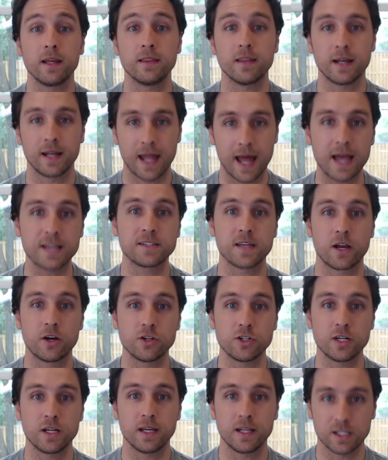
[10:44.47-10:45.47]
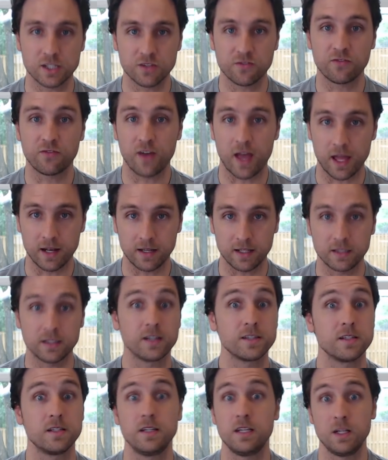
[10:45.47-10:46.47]
that it has energy and it's fed. It
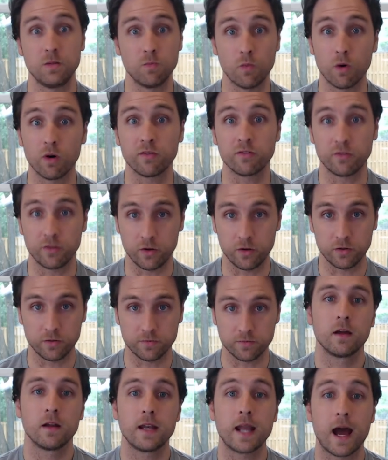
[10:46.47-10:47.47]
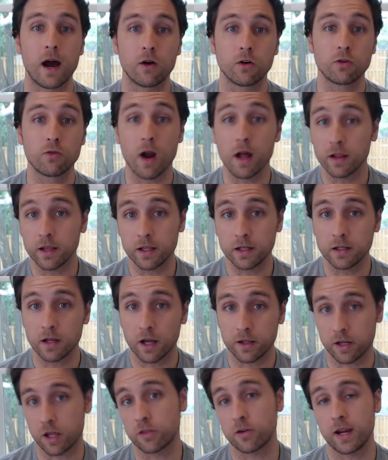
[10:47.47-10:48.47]
doesn't need more food. Now, ghrelin,
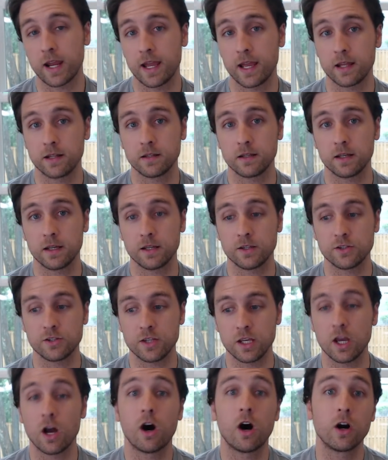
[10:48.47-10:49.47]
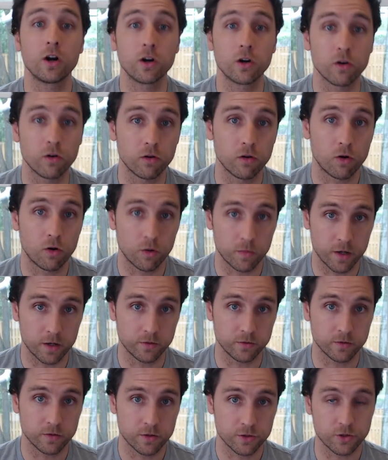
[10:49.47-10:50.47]
on the other hand, is the hunger
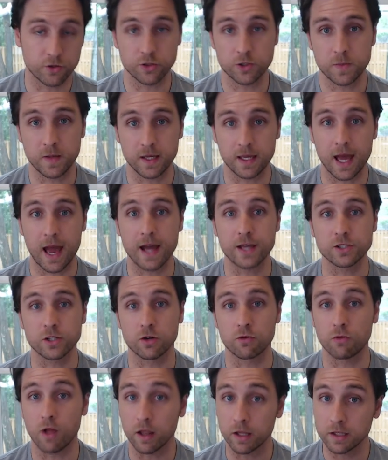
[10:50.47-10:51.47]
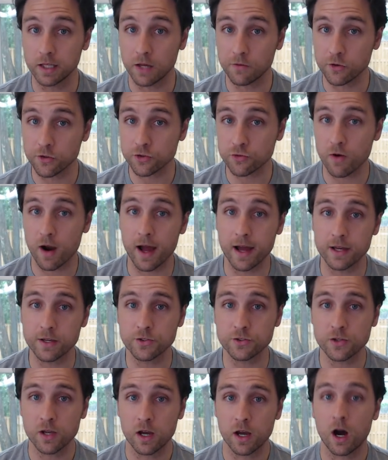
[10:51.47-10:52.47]
hormone, so to speak. As ghrelin levels
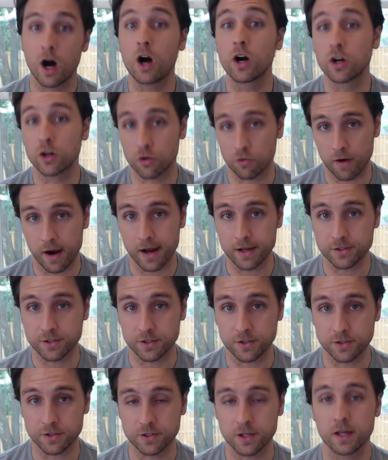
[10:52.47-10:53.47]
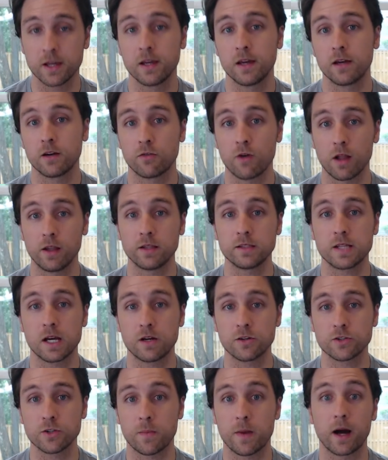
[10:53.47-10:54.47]
rise, hunger rises. Ghrelin
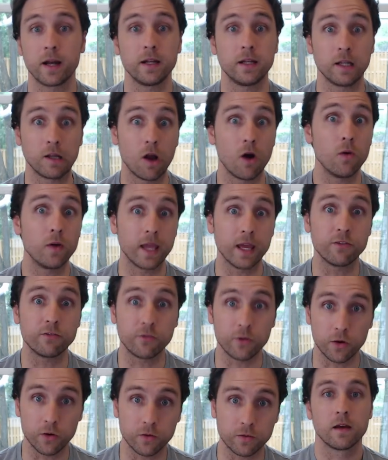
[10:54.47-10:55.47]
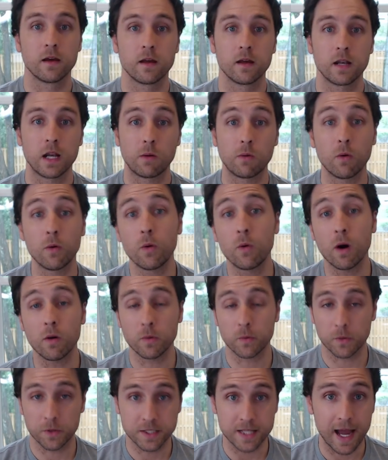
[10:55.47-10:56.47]
tells the body to go get food. Now, what we
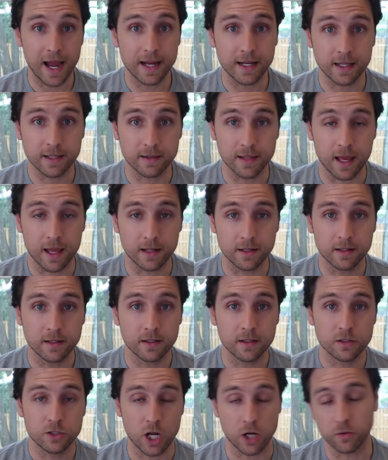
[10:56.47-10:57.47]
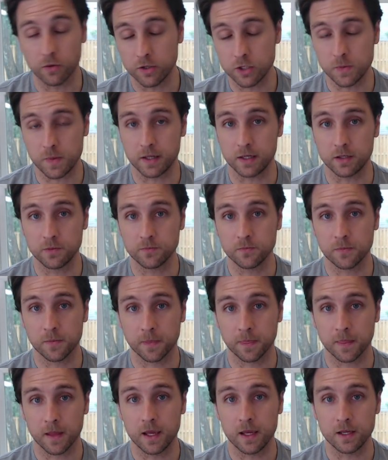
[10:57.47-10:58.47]
want when we're dieting then, generally speaking,
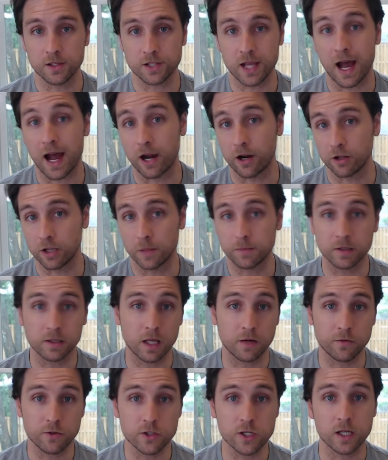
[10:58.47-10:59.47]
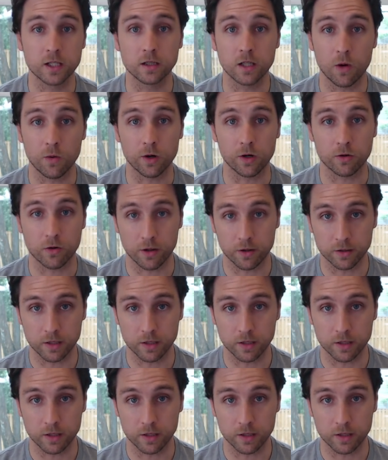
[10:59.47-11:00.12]
is higher leptin levels and lower ghrelin